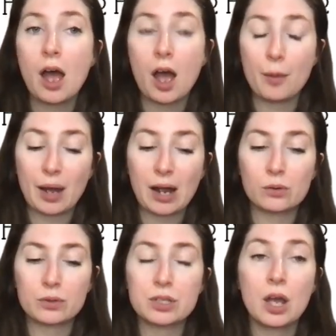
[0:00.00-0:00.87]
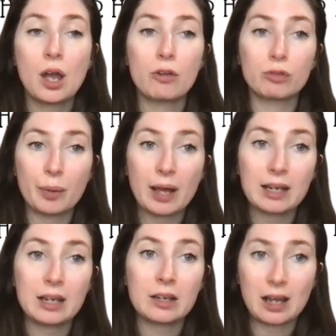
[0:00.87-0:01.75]
about
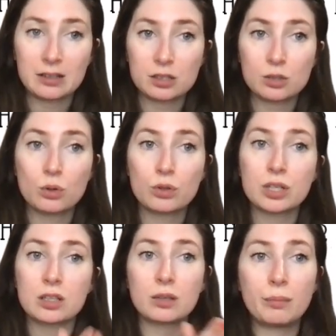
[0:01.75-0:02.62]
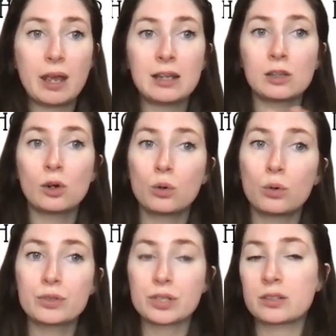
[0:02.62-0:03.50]
rebellion and disorder, the main
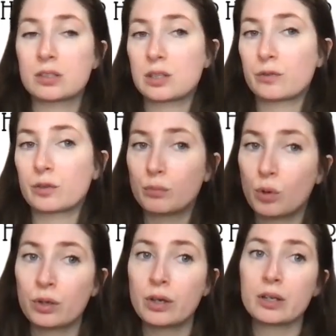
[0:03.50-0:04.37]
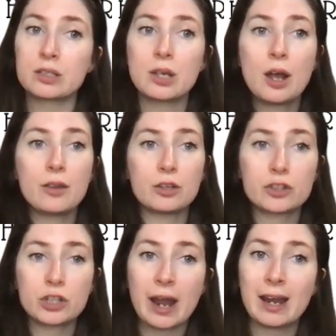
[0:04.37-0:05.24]
cause under different monarchs, the
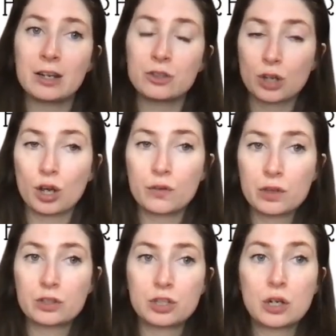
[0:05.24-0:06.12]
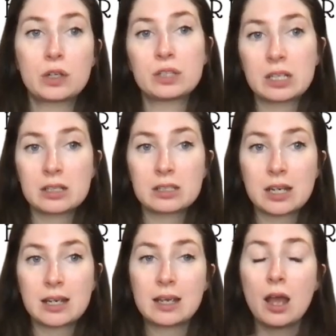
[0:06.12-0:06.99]
change over the Tudor
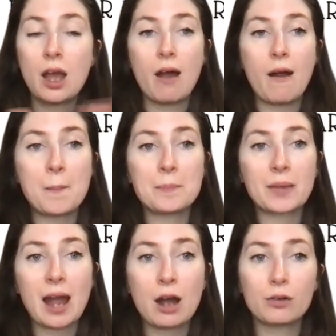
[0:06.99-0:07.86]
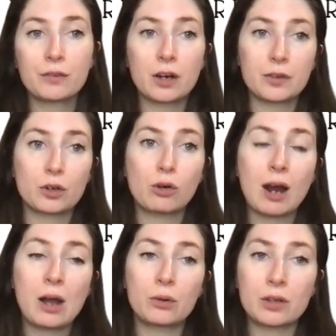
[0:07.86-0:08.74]
dynasty, how far the
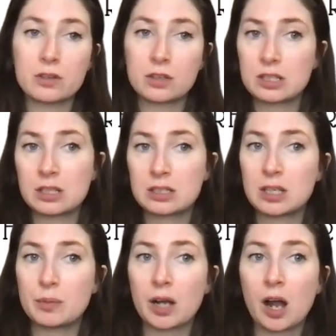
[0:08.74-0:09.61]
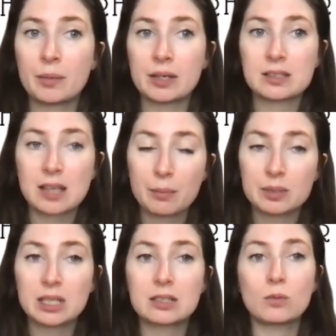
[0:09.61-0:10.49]
crown and the dynasty become
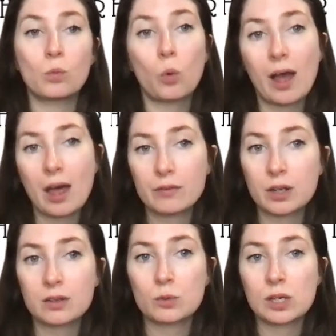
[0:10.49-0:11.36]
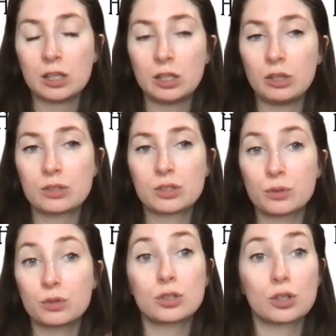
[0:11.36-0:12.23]
accepted, and what evidence we can use
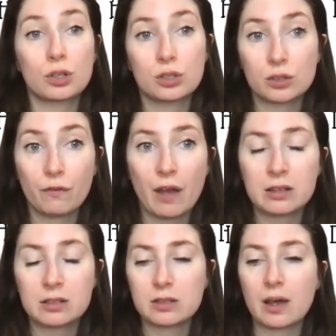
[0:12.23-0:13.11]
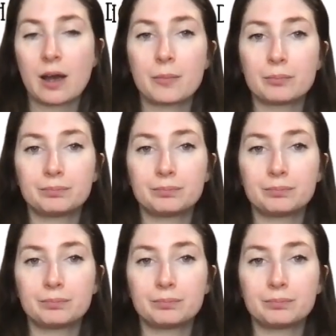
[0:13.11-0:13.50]
to defend that.